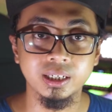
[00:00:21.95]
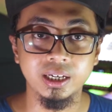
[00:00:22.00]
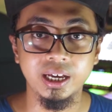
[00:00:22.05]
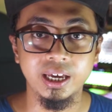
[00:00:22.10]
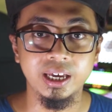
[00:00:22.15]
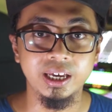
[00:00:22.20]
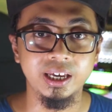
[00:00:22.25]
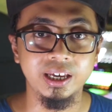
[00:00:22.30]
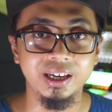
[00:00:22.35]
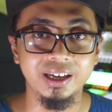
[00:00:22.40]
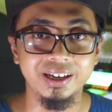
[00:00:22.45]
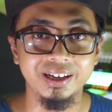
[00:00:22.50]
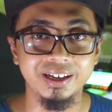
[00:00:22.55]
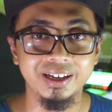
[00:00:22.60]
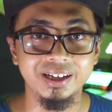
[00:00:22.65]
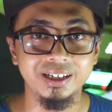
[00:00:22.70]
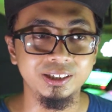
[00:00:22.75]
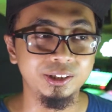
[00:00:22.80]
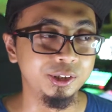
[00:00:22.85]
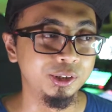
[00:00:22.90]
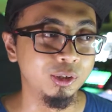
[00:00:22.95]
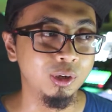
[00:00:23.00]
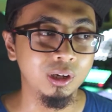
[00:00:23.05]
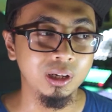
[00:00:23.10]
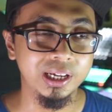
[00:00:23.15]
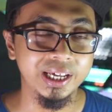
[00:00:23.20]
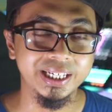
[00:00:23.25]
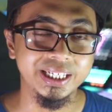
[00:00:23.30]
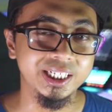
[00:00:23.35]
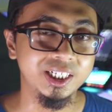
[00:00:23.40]
and
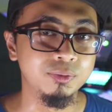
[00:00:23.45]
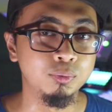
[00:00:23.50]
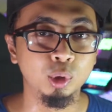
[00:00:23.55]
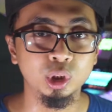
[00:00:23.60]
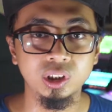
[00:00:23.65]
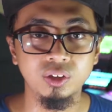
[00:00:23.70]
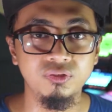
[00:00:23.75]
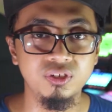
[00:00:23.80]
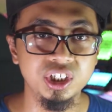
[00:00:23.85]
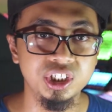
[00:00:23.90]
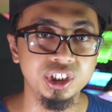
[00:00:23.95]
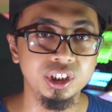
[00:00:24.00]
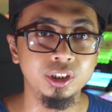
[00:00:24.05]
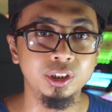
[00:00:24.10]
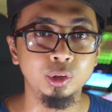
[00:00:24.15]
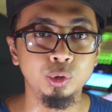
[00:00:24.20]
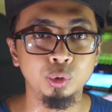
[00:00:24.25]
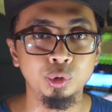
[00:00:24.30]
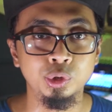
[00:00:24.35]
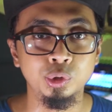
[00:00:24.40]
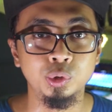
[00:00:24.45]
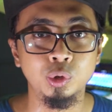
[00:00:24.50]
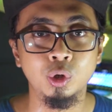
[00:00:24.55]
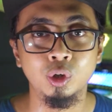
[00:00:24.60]
lacking motivation to do